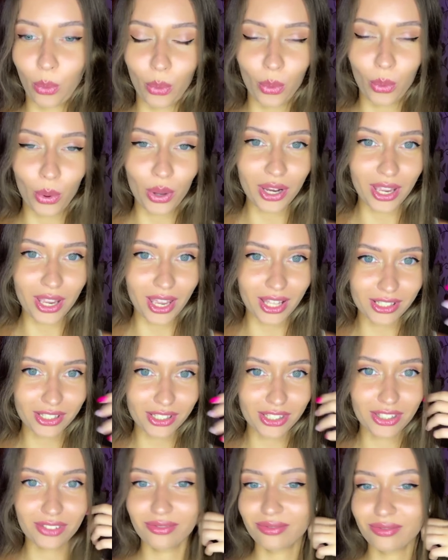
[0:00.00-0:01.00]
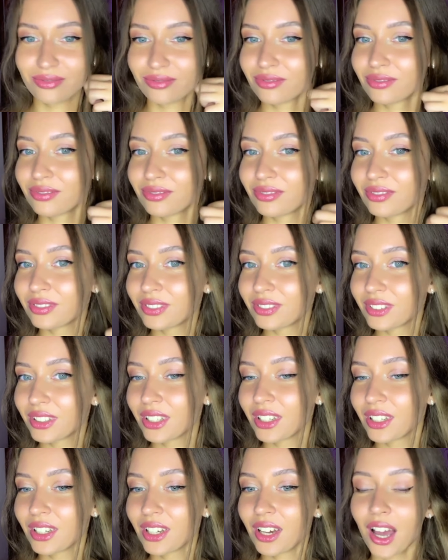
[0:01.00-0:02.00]
What else?
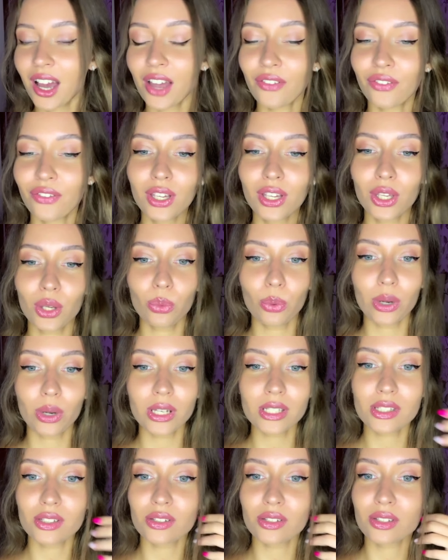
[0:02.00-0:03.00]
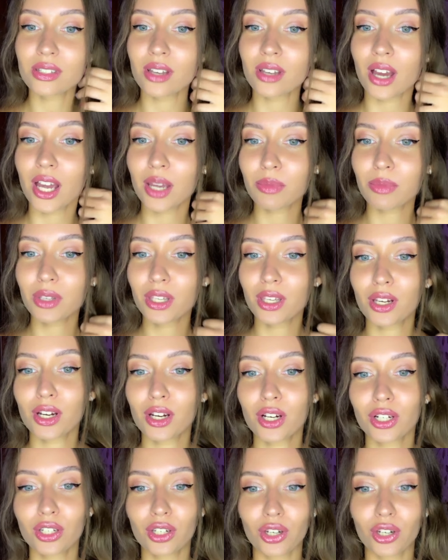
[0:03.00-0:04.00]
I think you waste your time
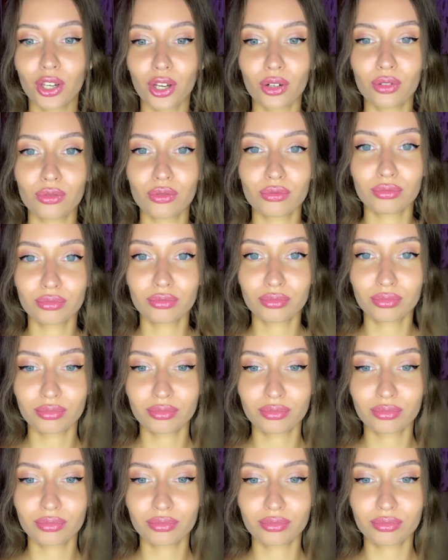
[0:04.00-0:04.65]
here, you know.